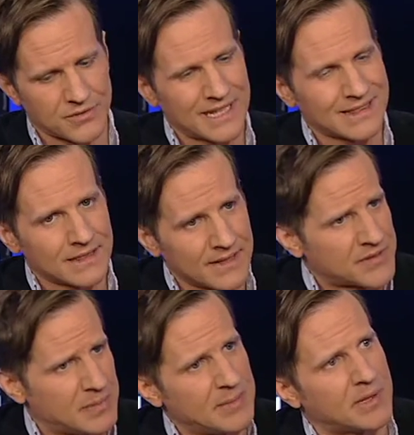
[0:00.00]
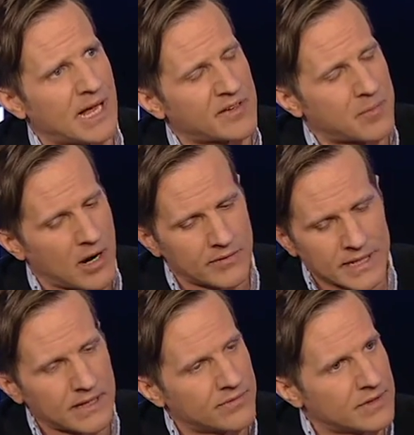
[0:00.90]
that lifts people out of poverty,
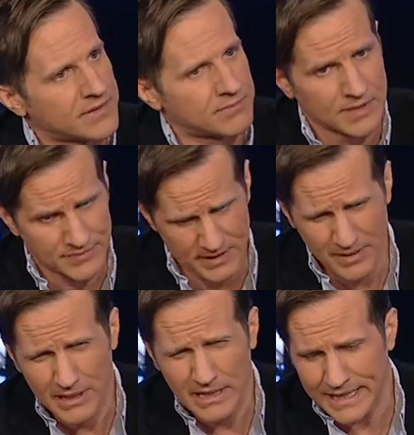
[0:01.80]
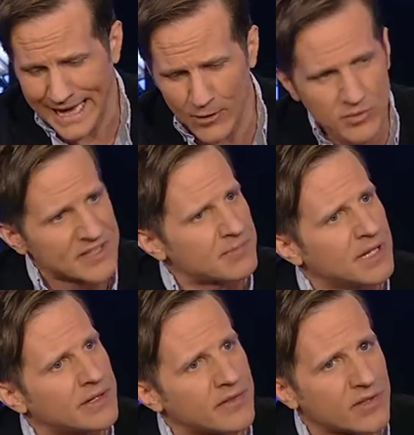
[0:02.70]
have lifted countless
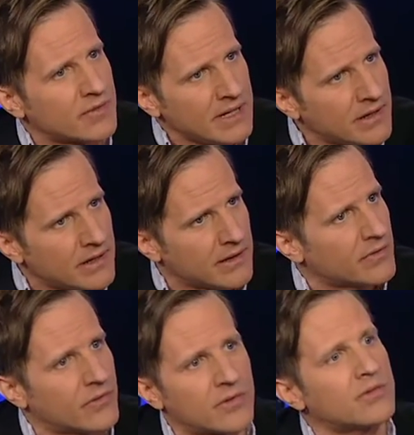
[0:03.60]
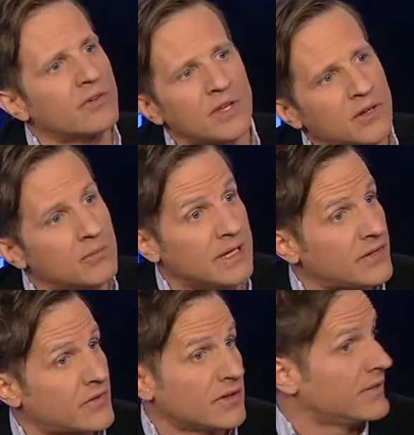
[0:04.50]
millions of Indians and
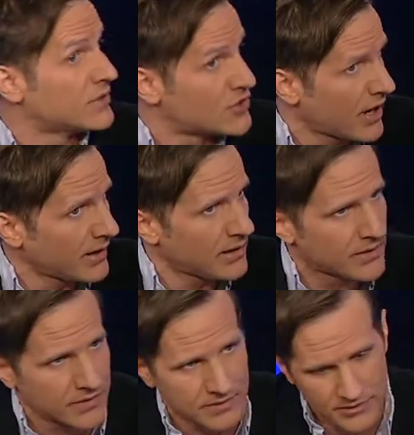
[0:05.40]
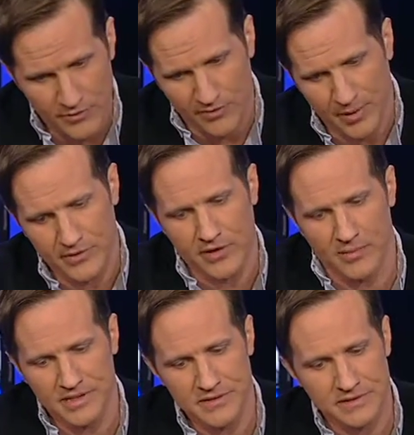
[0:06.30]
Vietnamese and even Chinese, so they're sort of
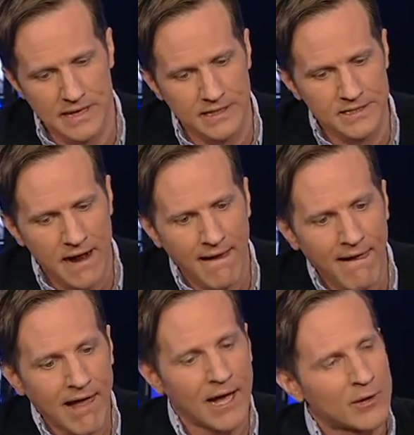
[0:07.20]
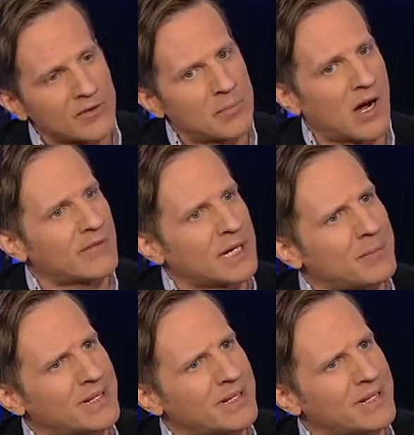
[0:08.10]
post-communist societies, out of poverty. But,